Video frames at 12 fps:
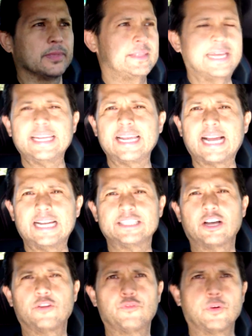taking
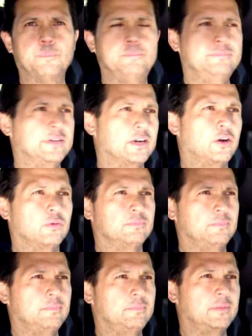guys out for, you know,
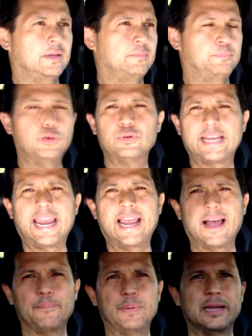boot
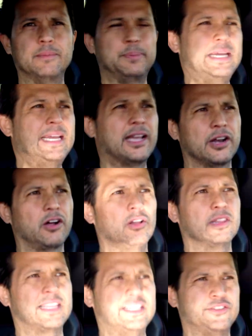camp and being in
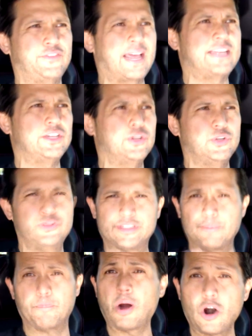all of these venues
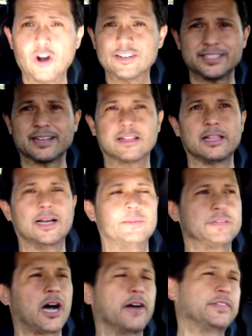and bars and
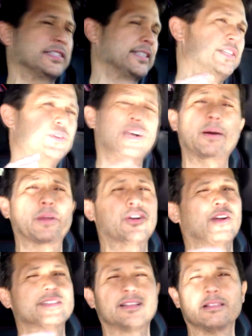clubs, obviously you come
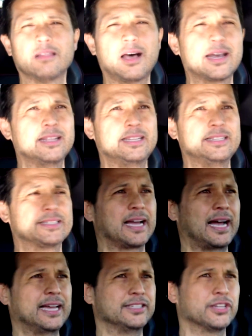across a lot of these
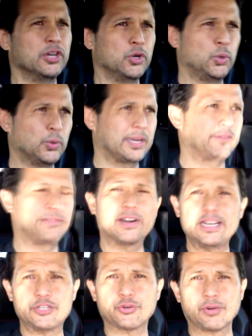guys who get
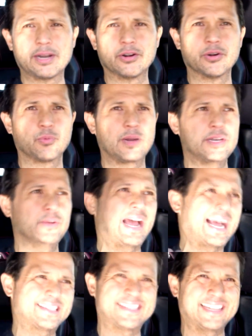very triggered when you
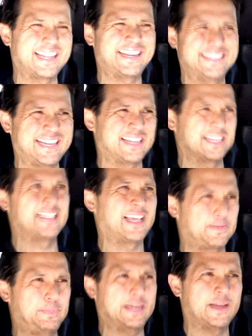accidentally
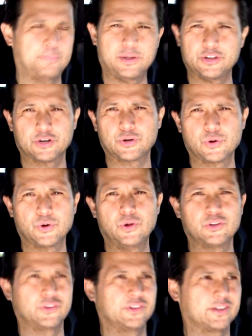like pick up on their
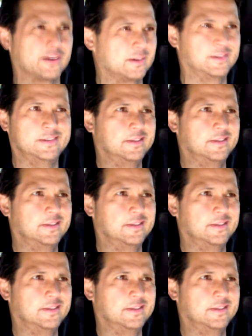girl or their,